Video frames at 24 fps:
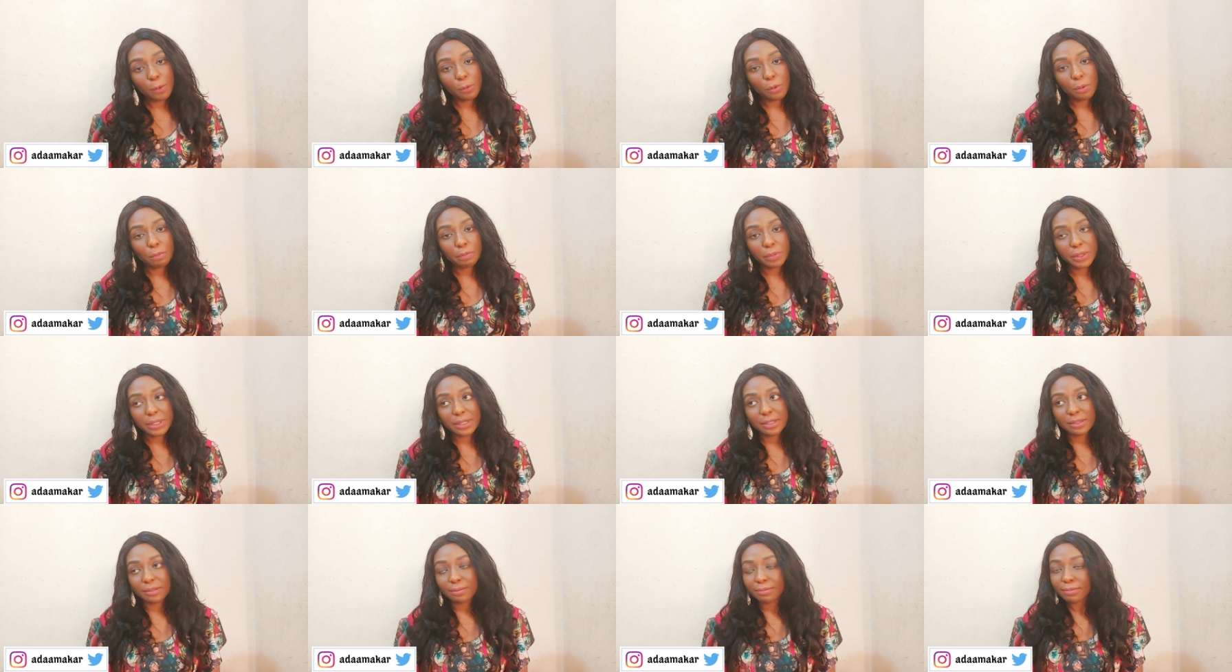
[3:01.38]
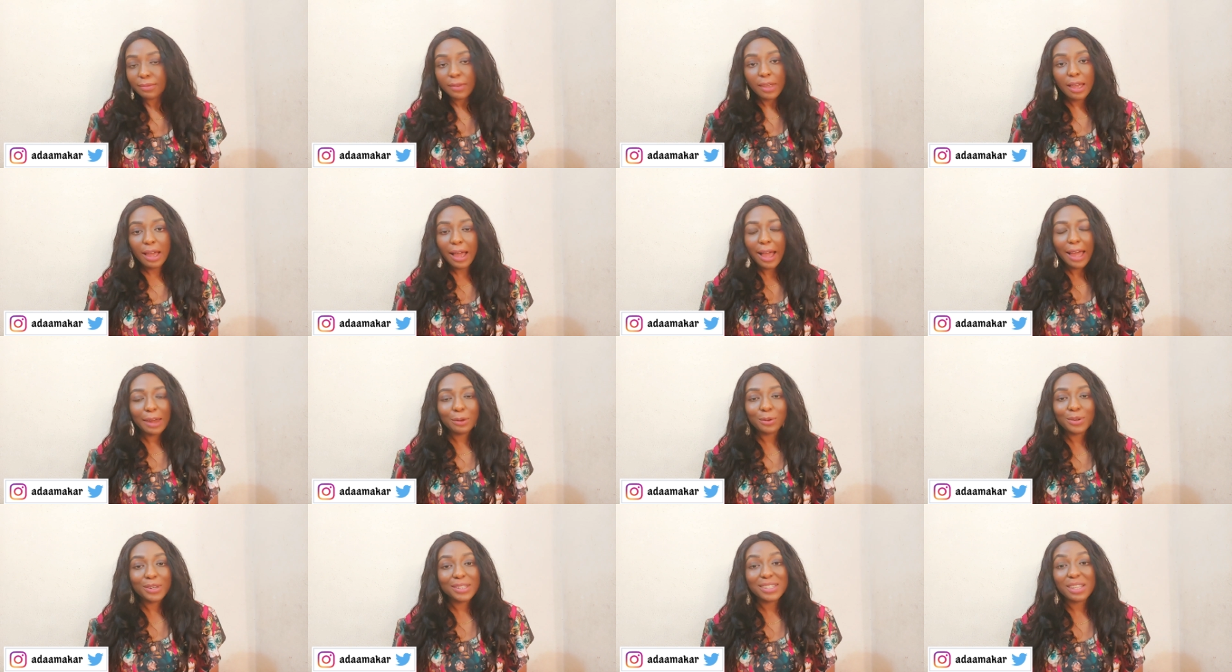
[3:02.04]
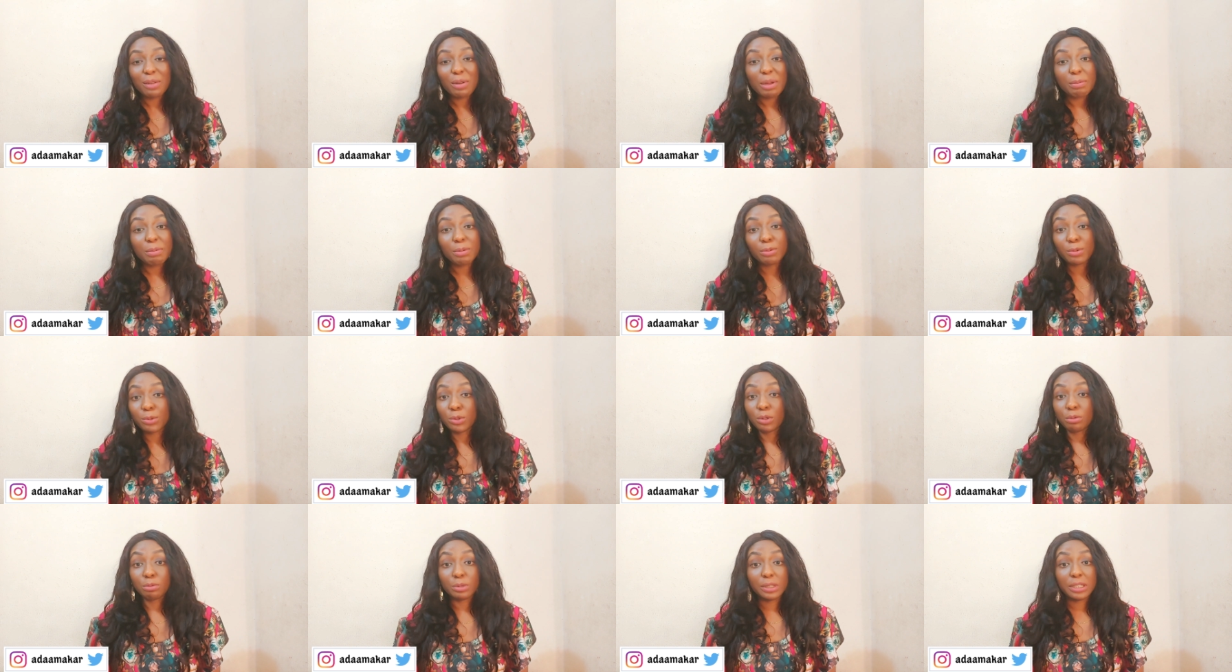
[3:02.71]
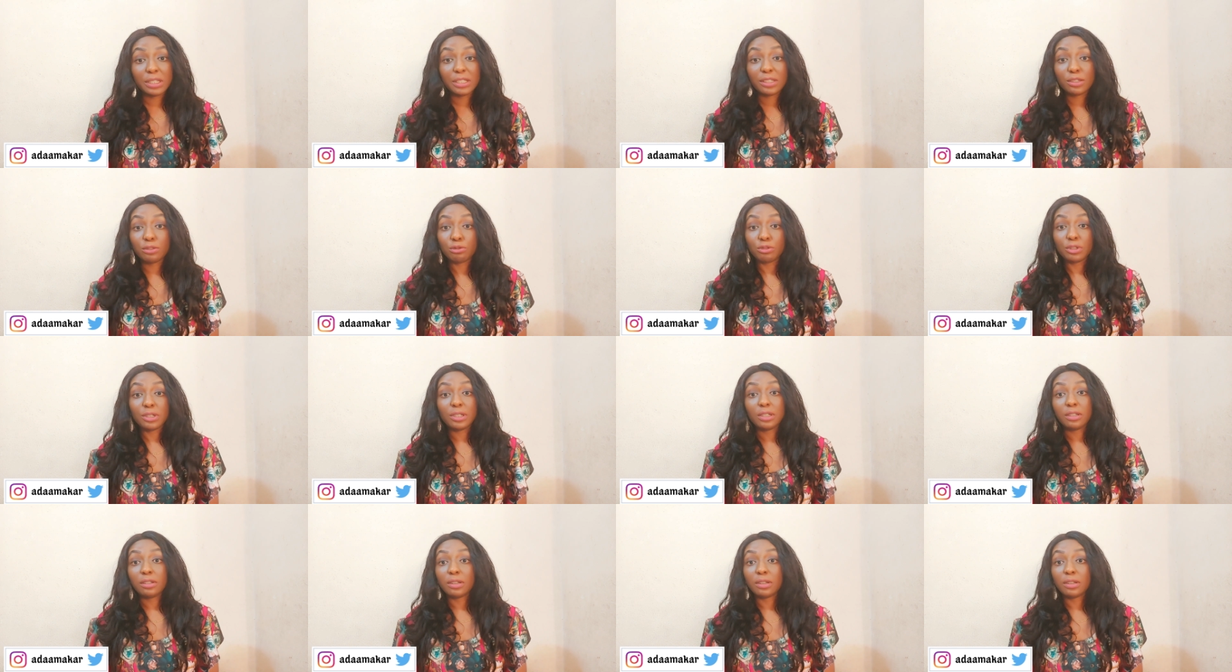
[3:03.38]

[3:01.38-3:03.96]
person. I don't understand why people double date, really.